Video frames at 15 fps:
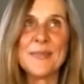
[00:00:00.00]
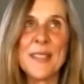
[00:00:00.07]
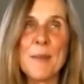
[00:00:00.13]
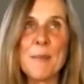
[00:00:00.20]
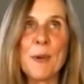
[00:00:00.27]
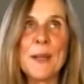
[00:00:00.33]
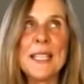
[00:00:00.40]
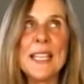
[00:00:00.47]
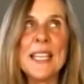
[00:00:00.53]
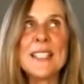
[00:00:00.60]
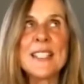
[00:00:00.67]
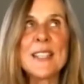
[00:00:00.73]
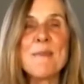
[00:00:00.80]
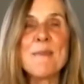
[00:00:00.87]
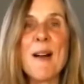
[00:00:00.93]
and bringing
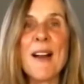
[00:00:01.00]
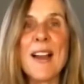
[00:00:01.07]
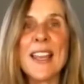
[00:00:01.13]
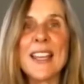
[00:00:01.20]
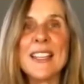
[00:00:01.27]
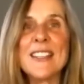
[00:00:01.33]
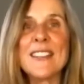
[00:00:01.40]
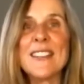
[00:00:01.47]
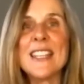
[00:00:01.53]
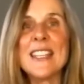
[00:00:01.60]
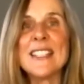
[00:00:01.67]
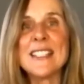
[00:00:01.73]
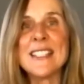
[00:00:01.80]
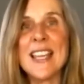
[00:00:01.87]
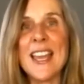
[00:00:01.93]
to mind the
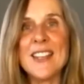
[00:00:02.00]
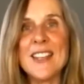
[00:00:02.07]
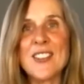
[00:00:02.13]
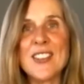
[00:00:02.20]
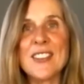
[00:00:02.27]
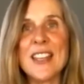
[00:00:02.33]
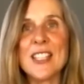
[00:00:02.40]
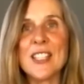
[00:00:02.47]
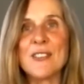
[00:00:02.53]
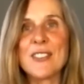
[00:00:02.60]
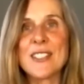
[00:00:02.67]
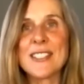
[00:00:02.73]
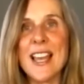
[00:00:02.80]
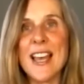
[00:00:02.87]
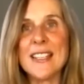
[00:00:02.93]
intention that you've
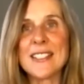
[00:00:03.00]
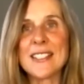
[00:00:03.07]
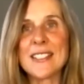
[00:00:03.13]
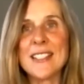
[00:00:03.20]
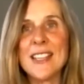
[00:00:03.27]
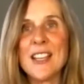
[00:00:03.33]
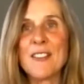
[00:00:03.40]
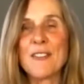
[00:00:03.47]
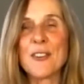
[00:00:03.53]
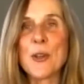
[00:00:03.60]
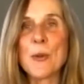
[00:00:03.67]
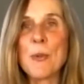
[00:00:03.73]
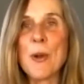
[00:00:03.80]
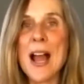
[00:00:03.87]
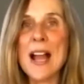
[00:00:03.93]
set for
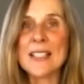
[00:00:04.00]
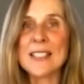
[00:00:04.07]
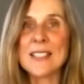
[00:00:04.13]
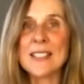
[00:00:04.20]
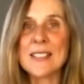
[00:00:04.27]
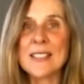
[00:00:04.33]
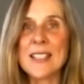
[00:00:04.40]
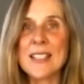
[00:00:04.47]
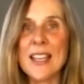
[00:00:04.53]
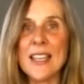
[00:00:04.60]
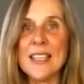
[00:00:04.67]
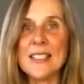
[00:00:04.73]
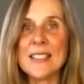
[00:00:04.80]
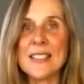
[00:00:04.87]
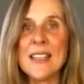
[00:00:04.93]
your practice
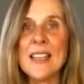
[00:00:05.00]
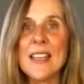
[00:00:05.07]
tonight,